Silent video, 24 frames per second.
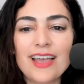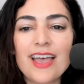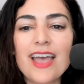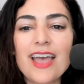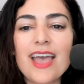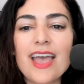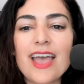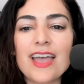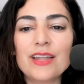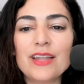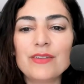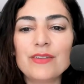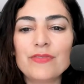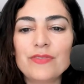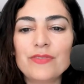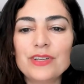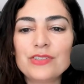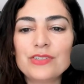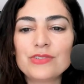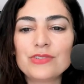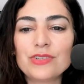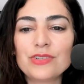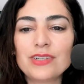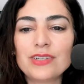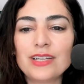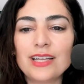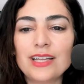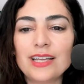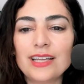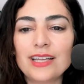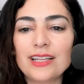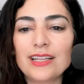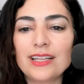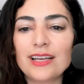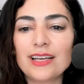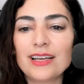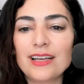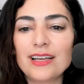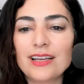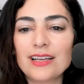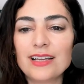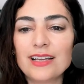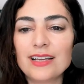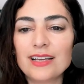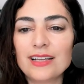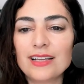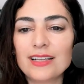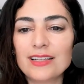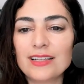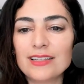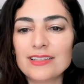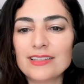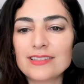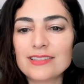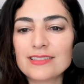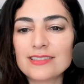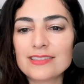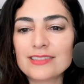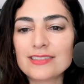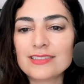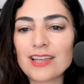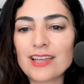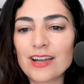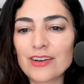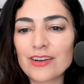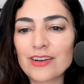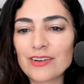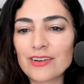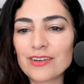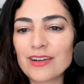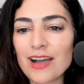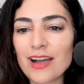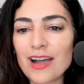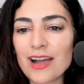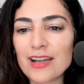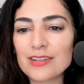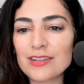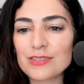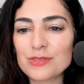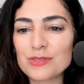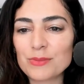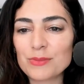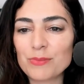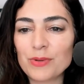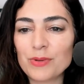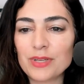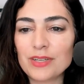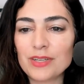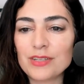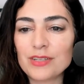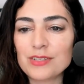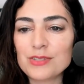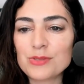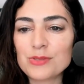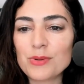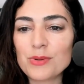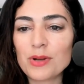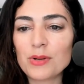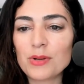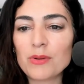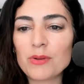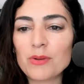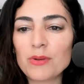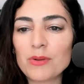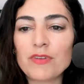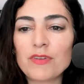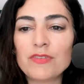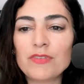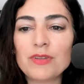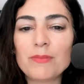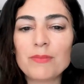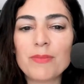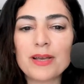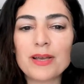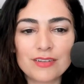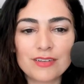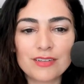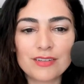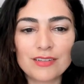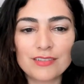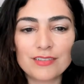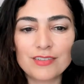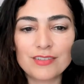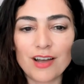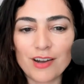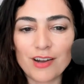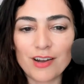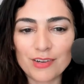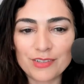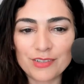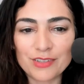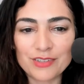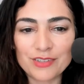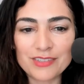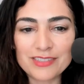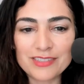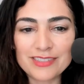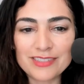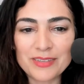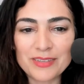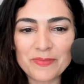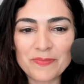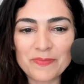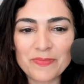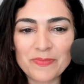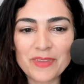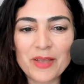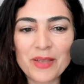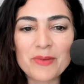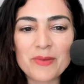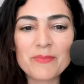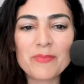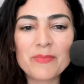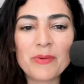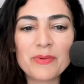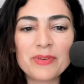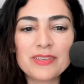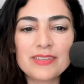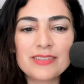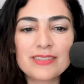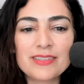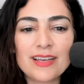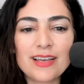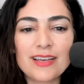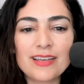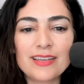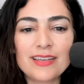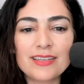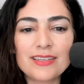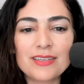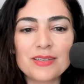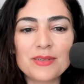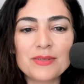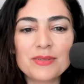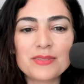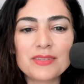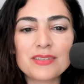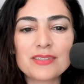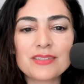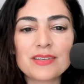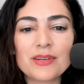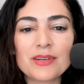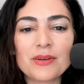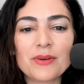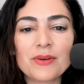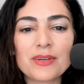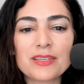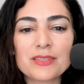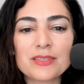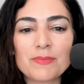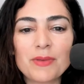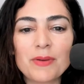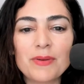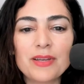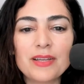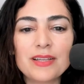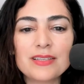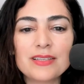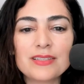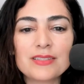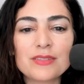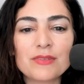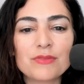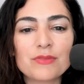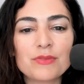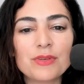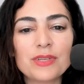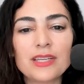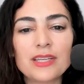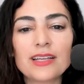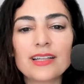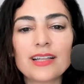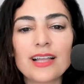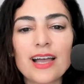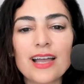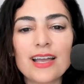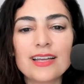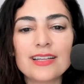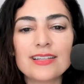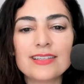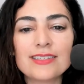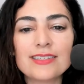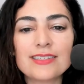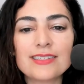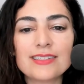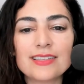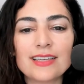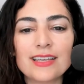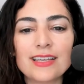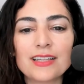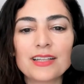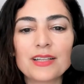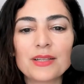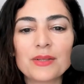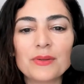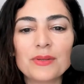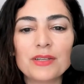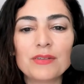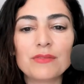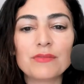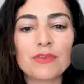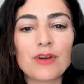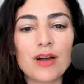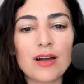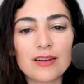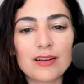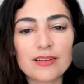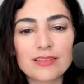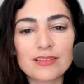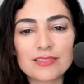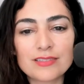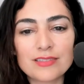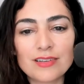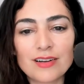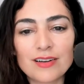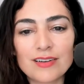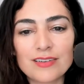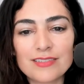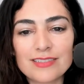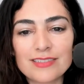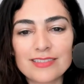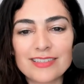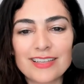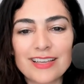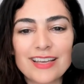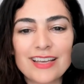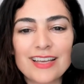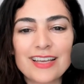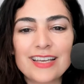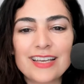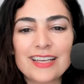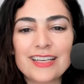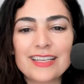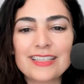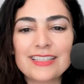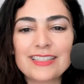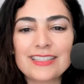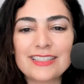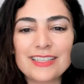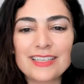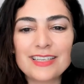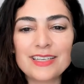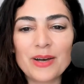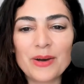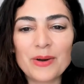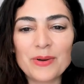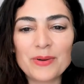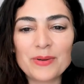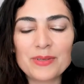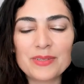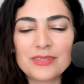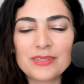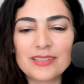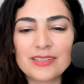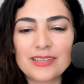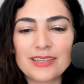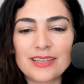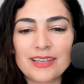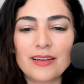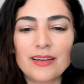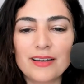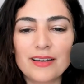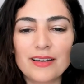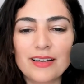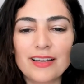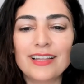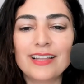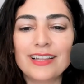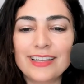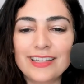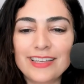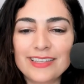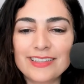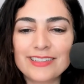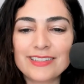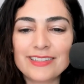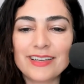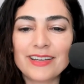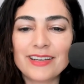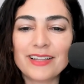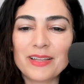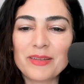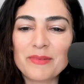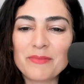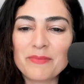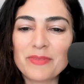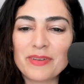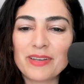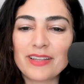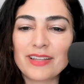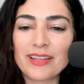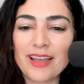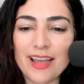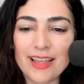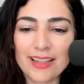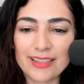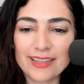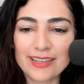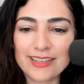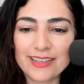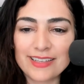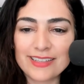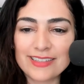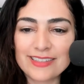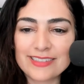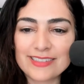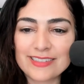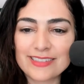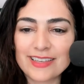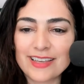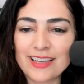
and featured in Tatler Guide to Britain: 250 Best Doctors. Marisa uses her experience of treating clients, including rock stars, CEOs, elite Olympic athletes,